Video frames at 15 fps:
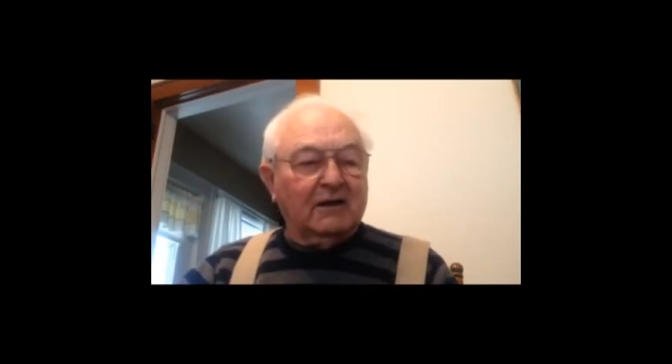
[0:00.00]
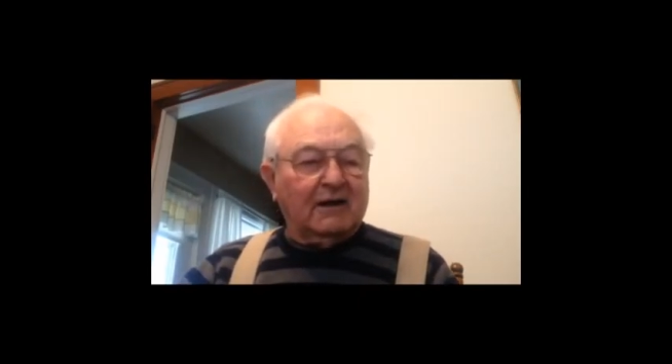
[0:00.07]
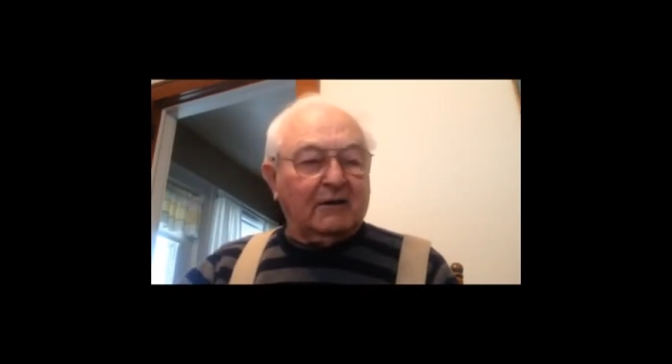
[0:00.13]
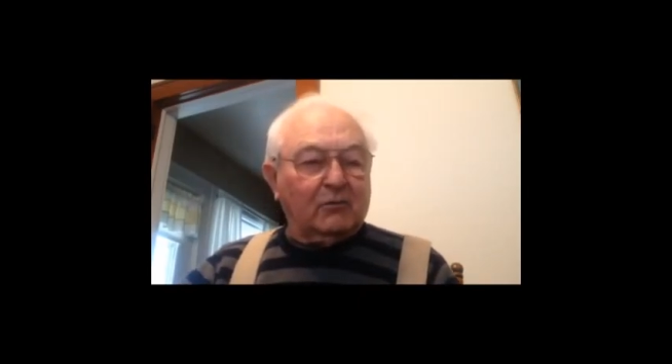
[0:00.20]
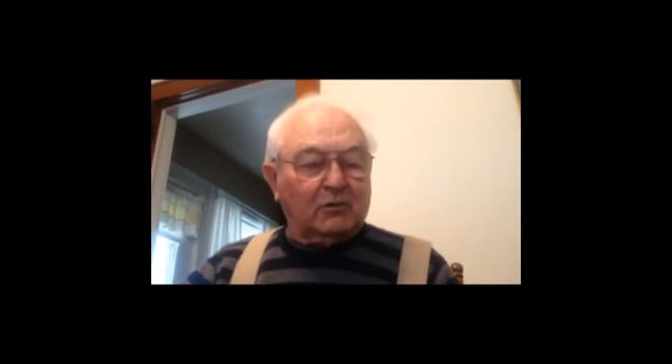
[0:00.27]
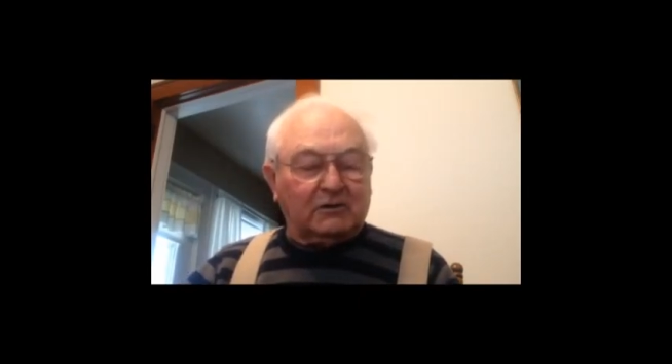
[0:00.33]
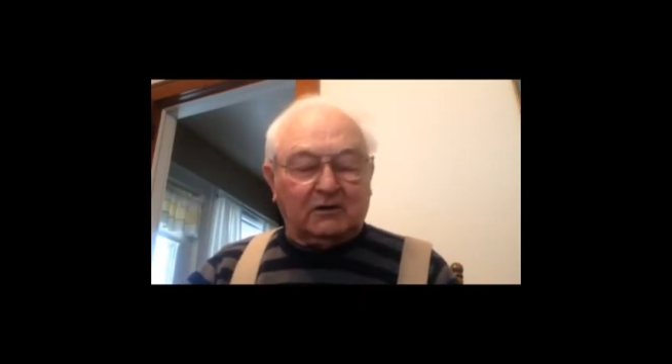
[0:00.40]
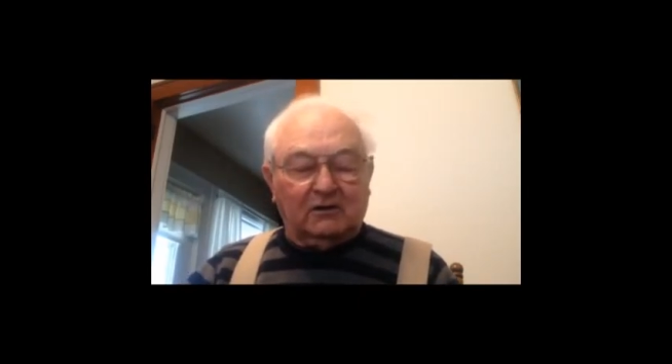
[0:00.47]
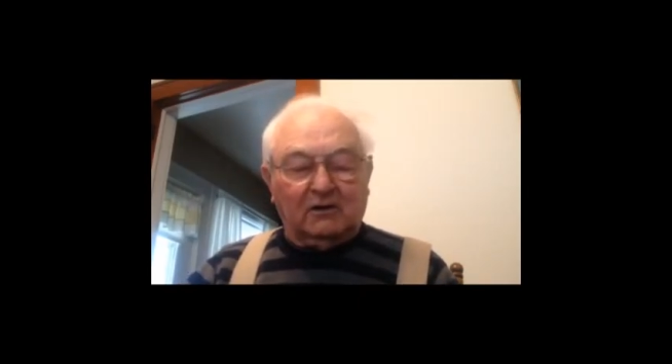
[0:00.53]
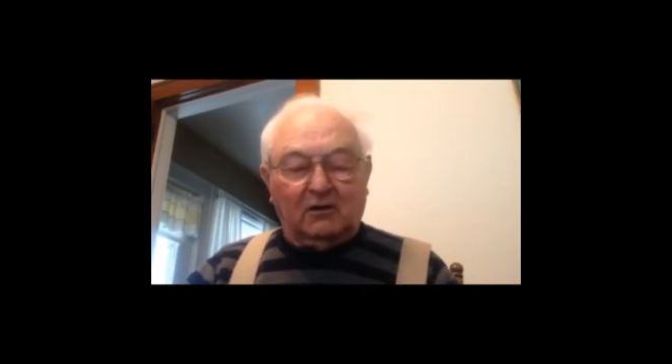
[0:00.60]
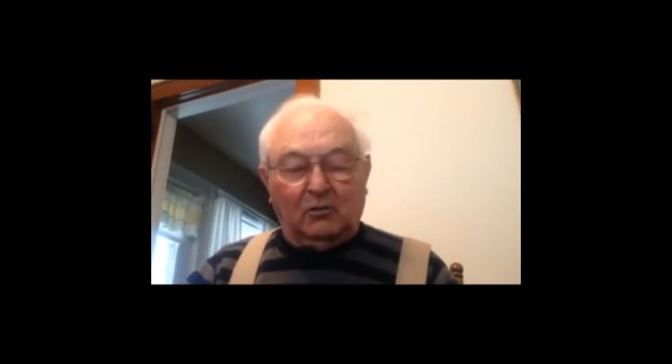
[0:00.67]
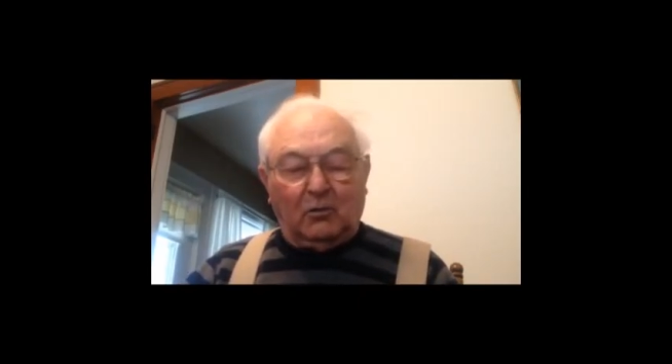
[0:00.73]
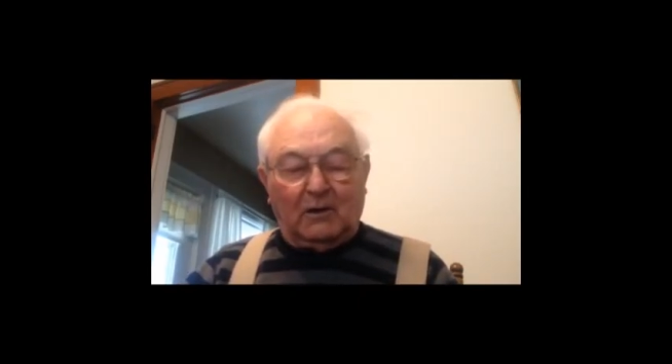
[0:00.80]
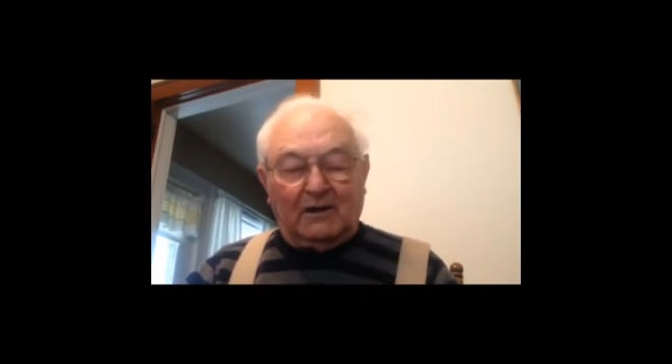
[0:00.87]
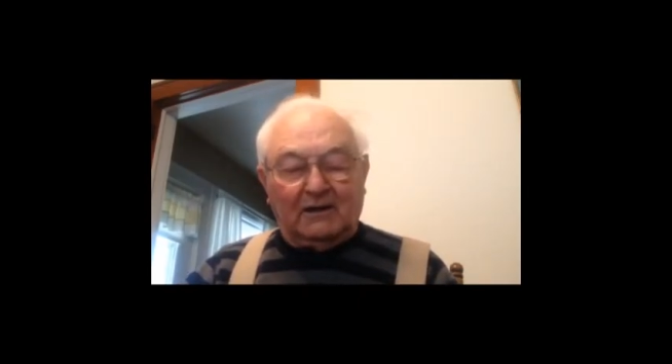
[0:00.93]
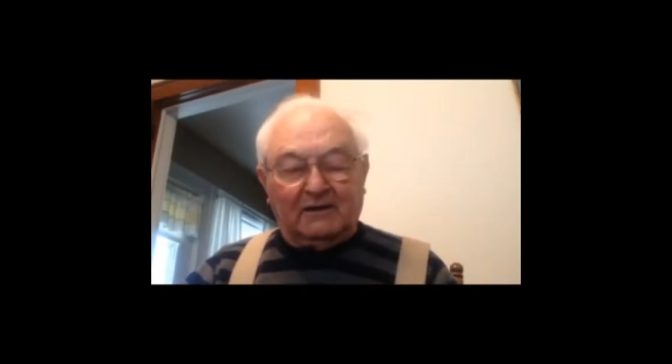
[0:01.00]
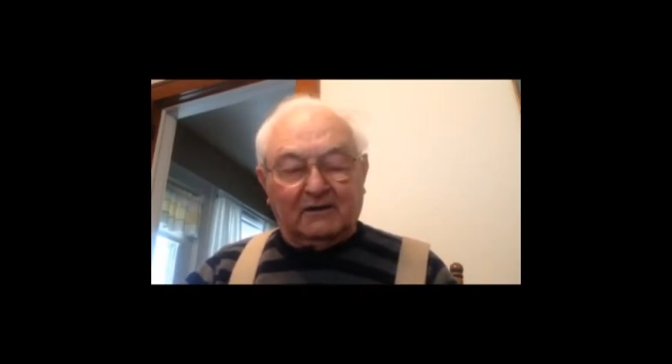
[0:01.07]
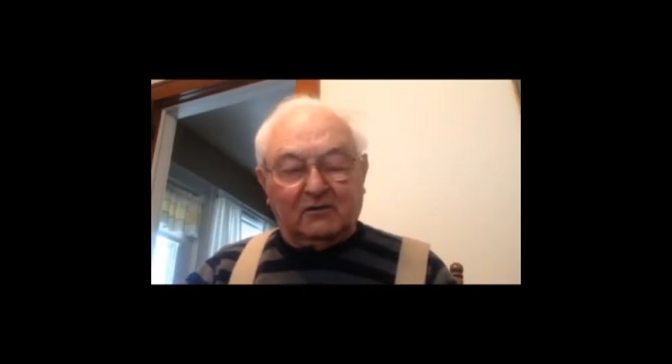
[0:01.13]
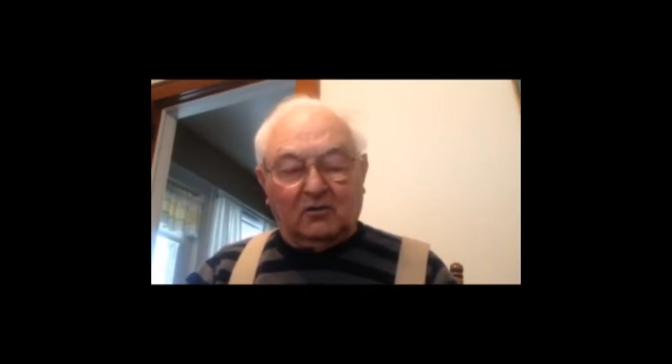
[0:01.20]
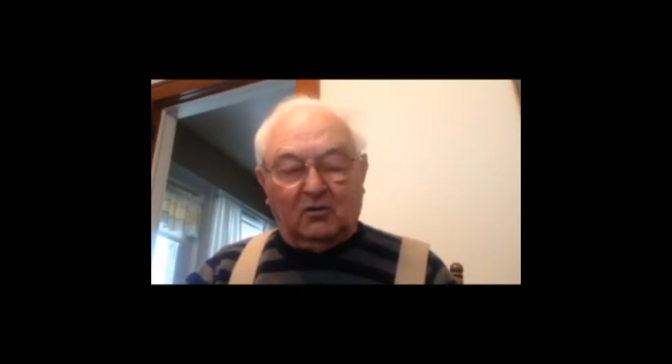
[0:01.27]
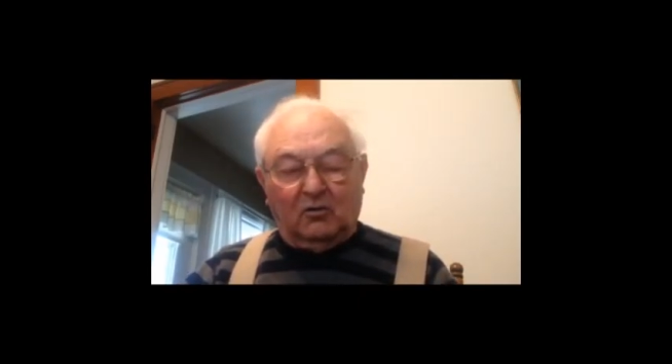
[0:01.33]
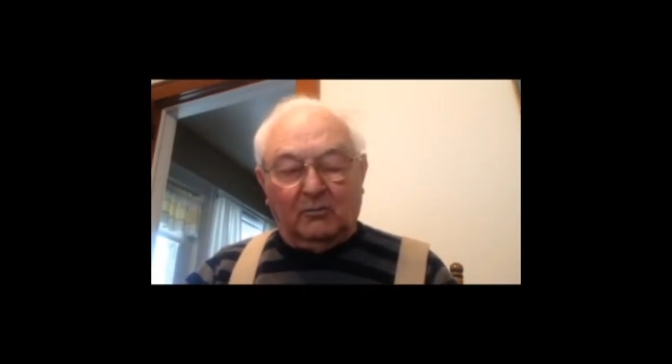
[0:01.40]
I worked a little while in
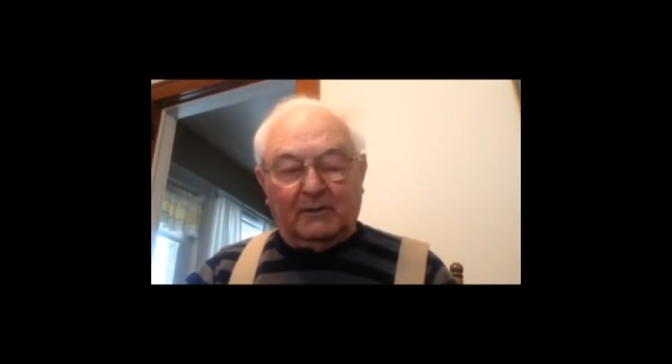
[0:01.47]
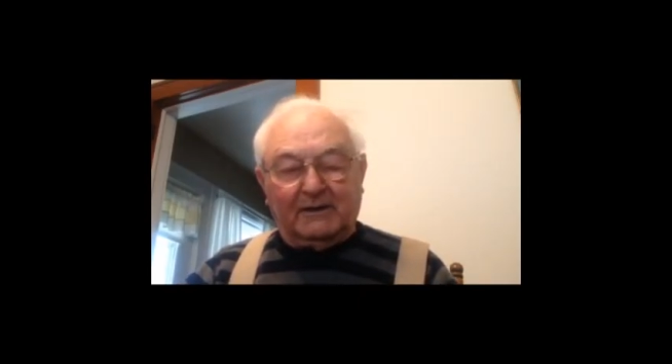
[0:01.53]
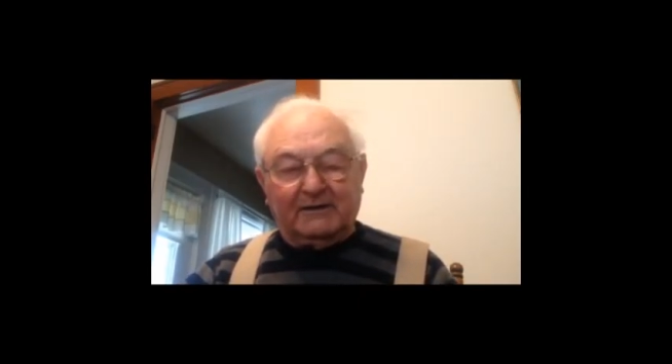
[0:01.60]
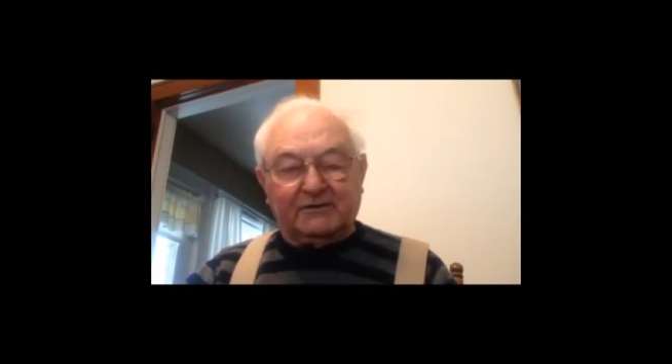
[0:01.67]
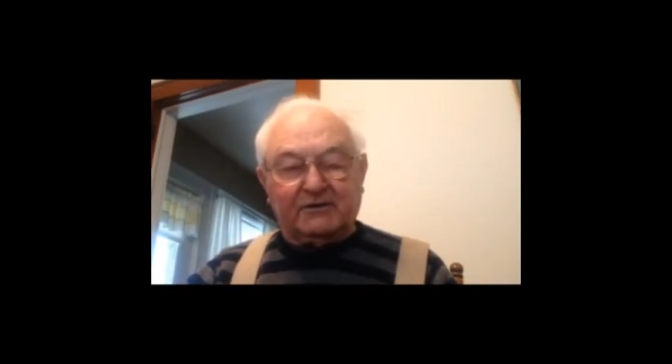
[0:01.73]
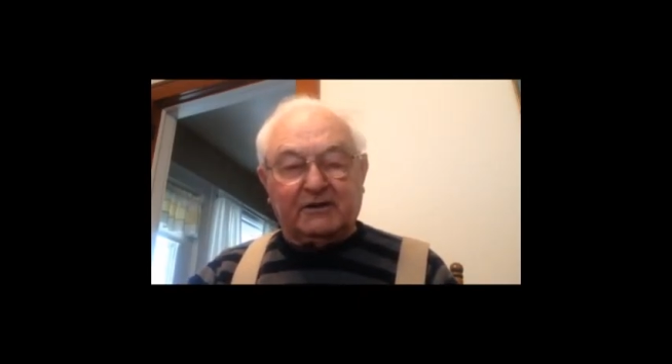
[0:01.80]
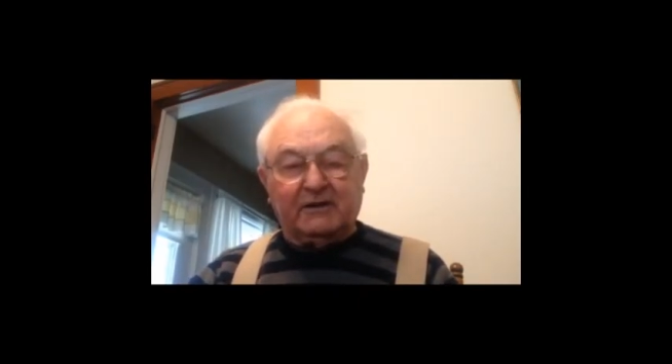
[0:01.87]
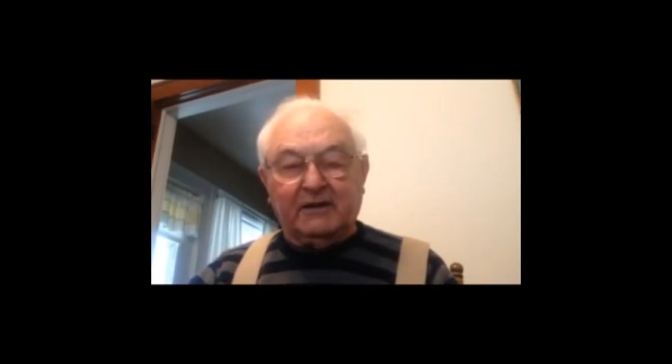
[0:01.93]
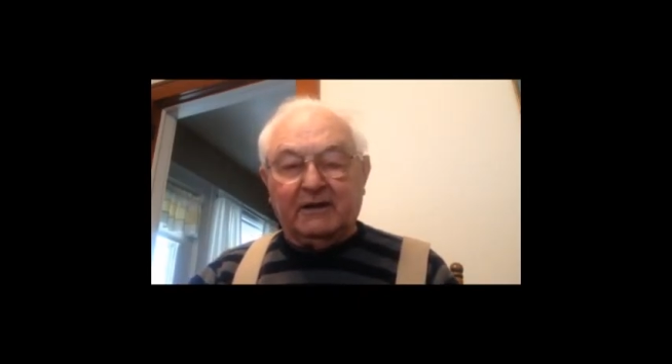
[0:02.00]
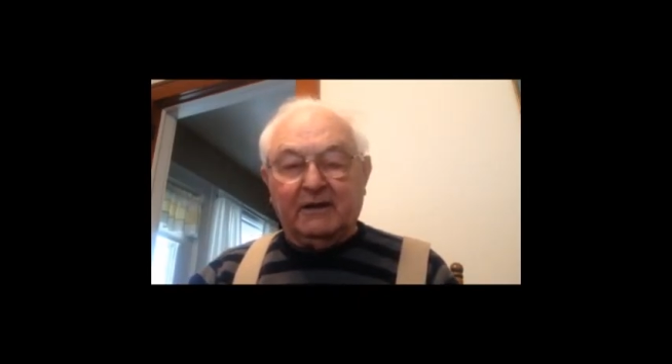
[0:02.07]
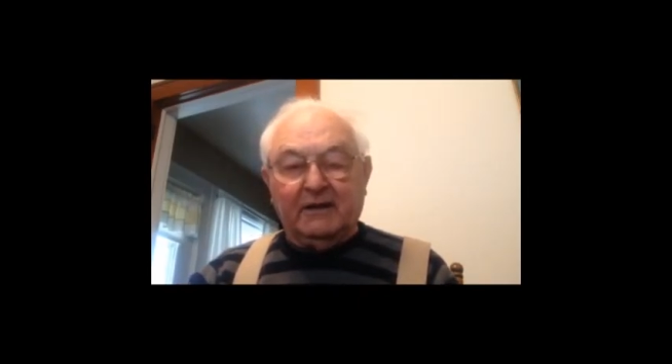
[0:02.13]
the coal mines and I